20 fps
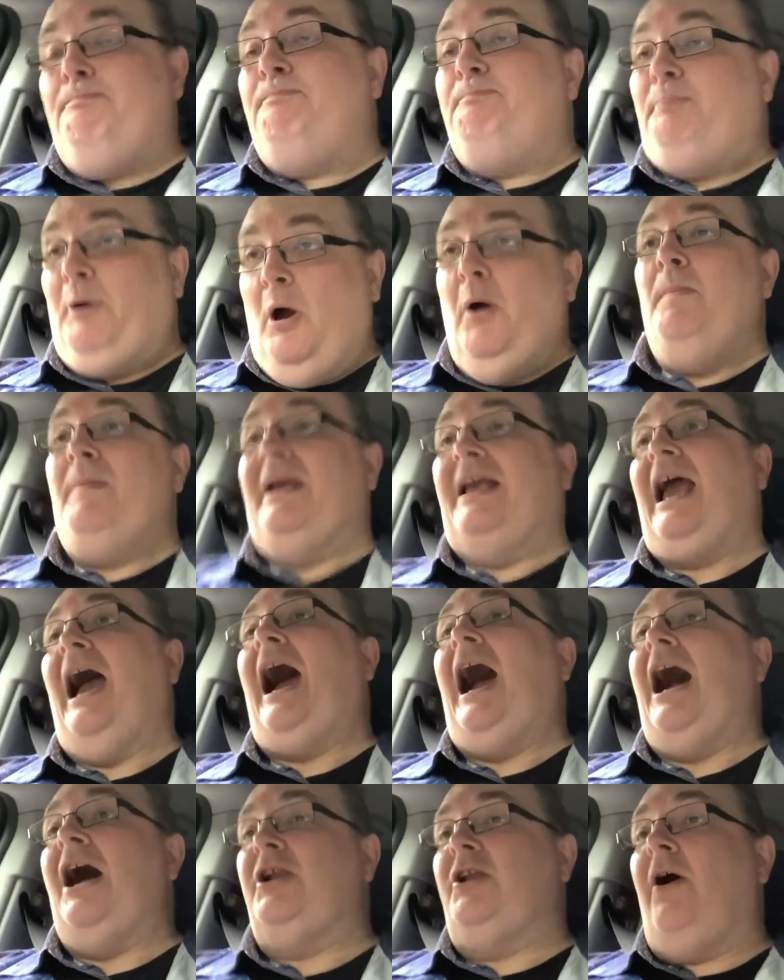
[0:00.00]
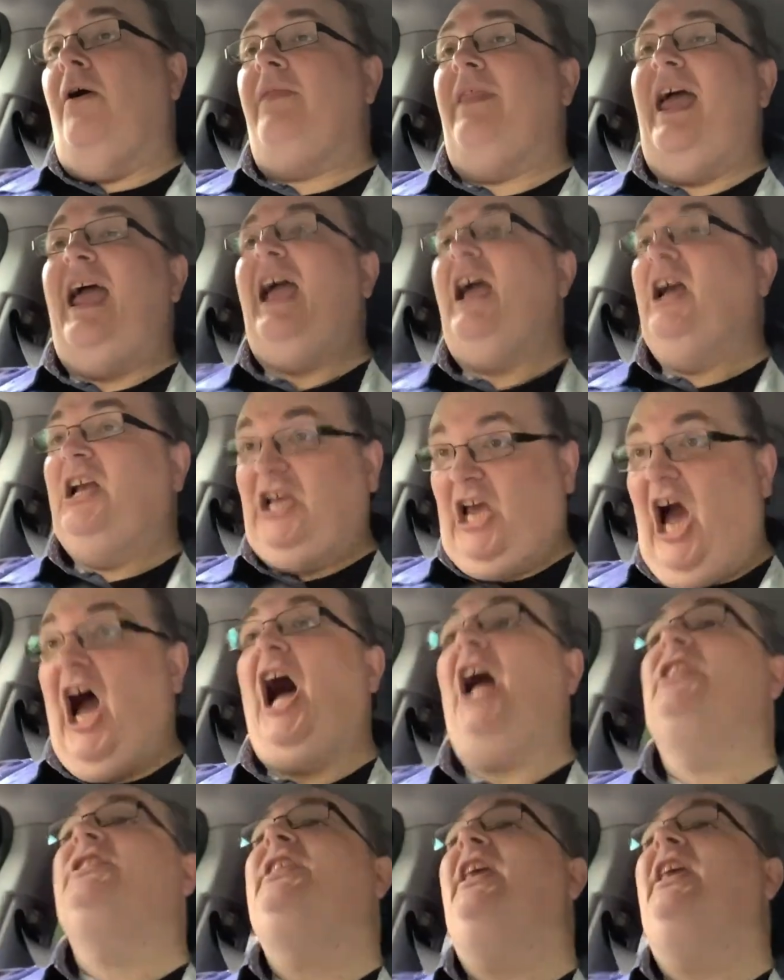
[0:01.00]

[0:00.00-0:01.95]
Put my card on there, card